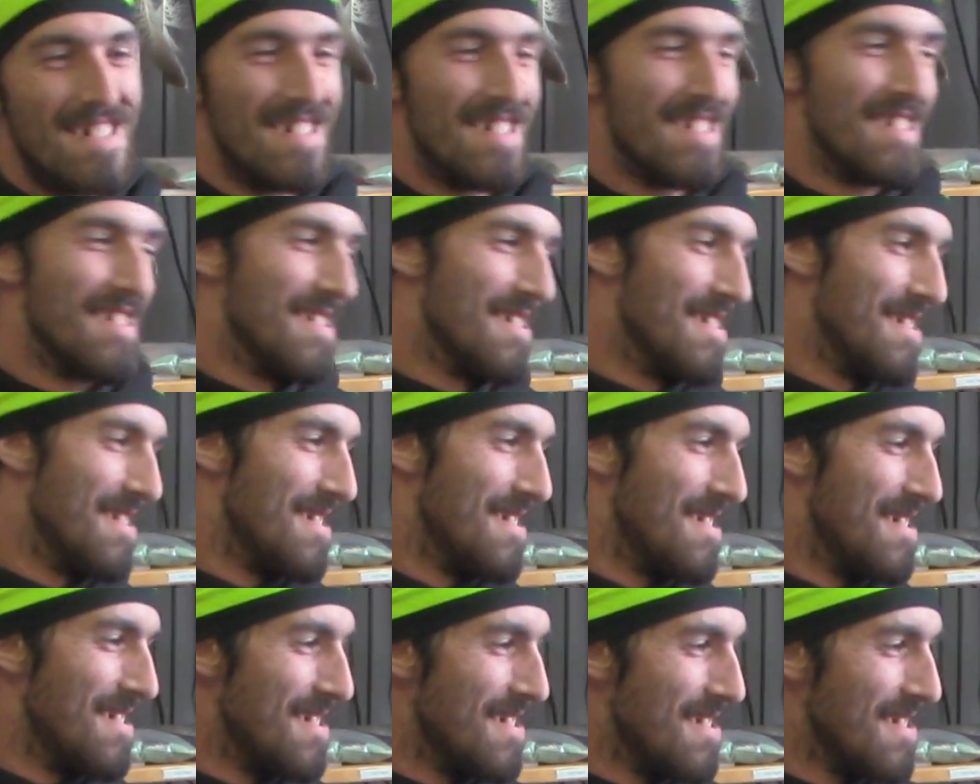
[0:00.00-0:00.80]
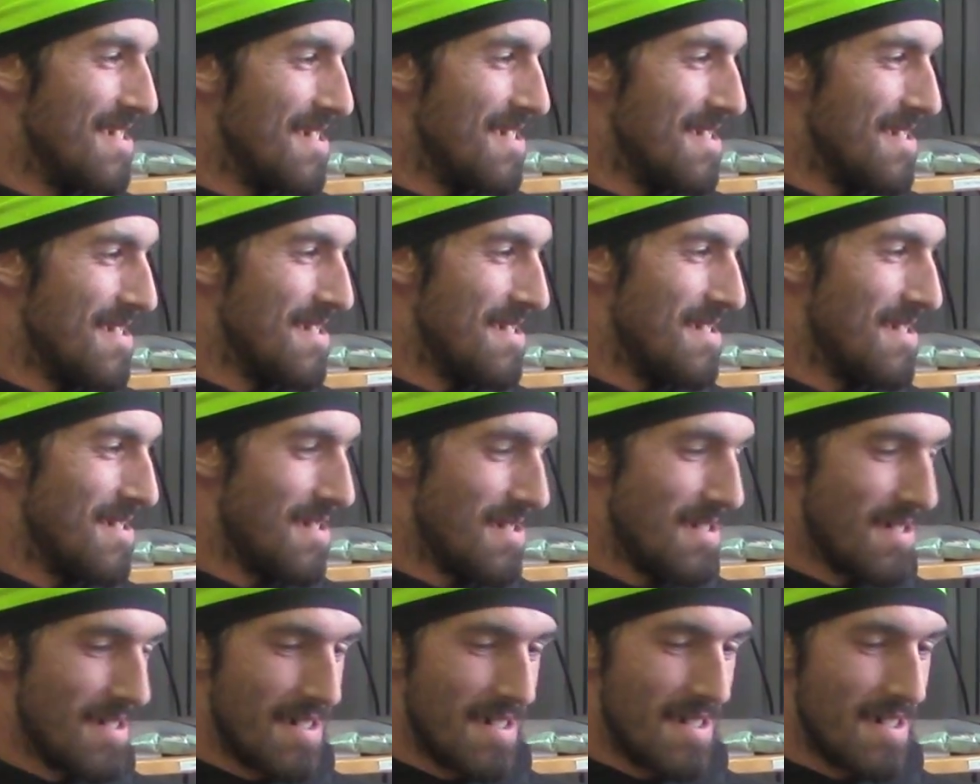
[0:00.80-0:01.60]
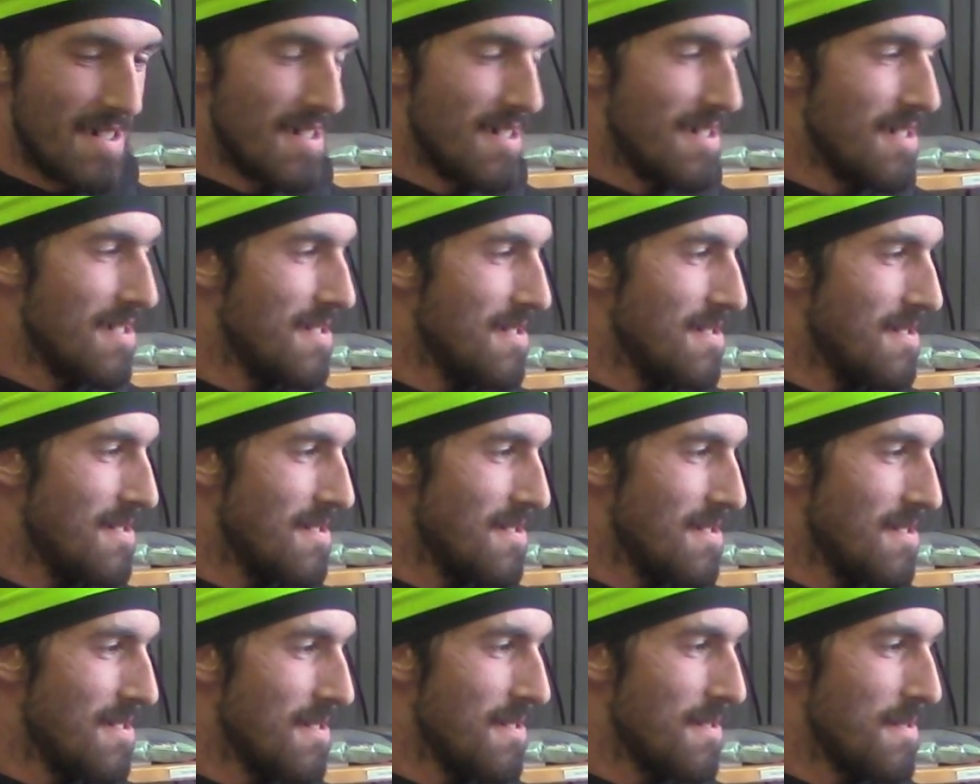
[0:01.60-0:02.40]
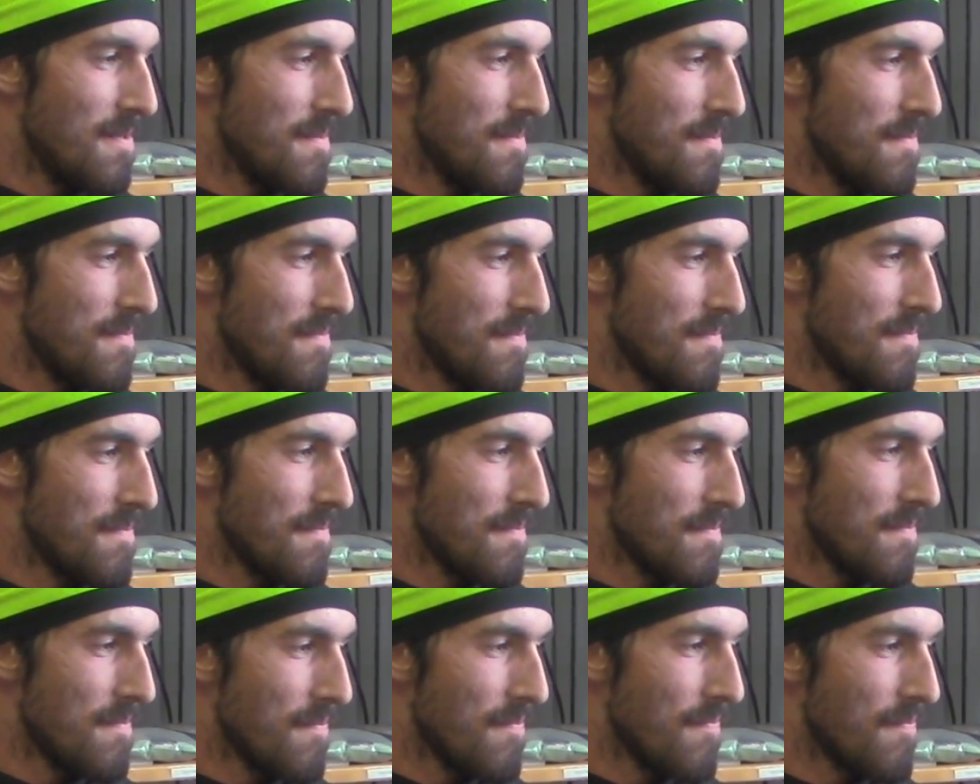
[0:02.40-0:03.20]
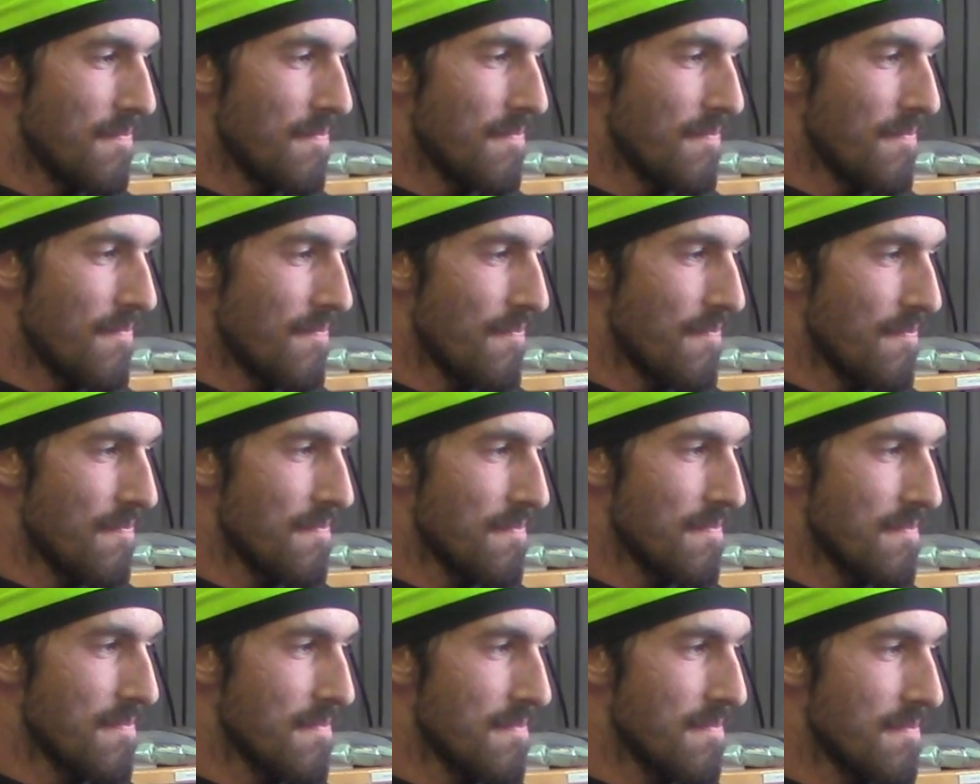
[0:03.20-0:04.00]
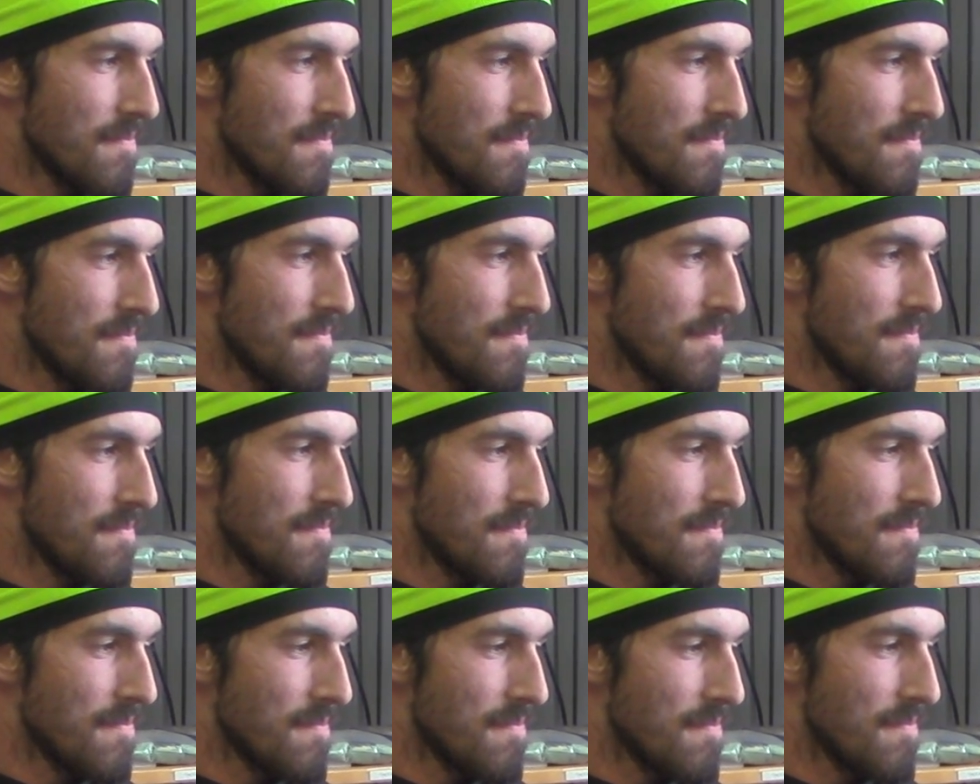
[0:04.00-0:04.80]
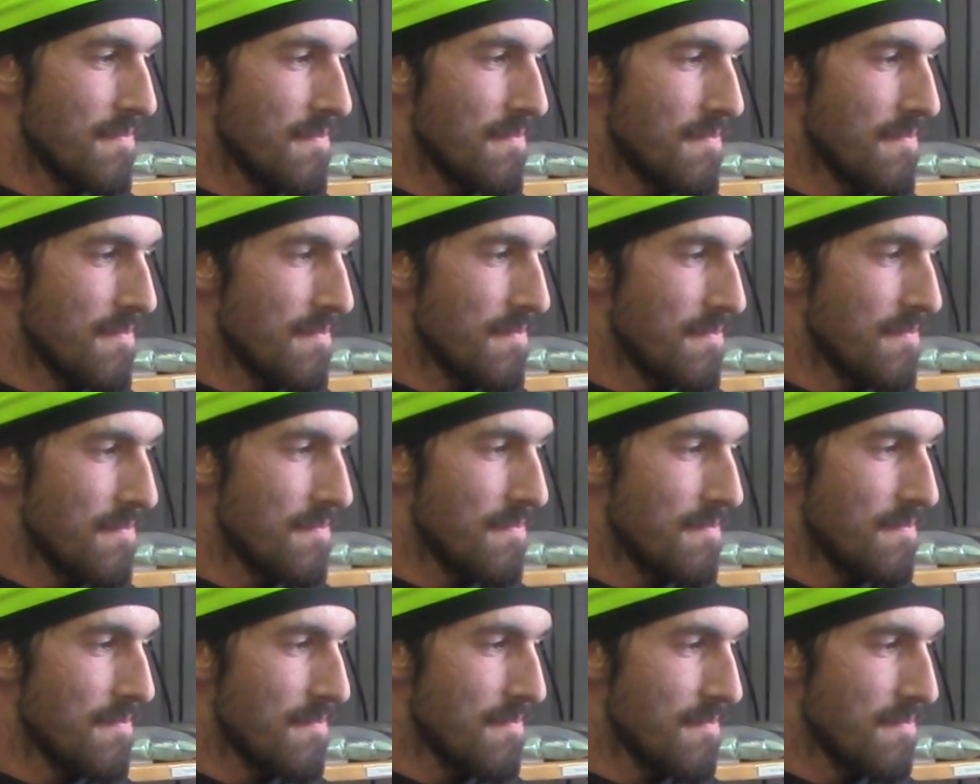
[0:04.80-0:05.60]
[no speech]